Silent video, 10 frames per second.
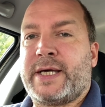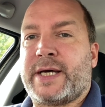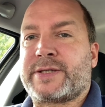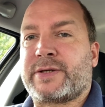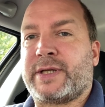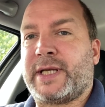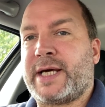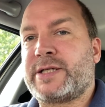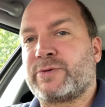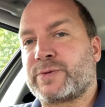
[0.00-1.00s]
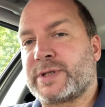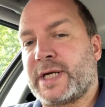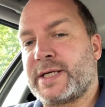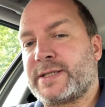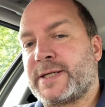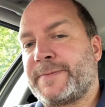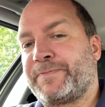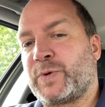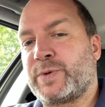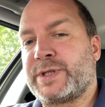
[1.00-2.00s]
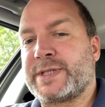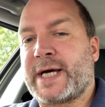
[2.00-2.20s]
has got the later alternator, which is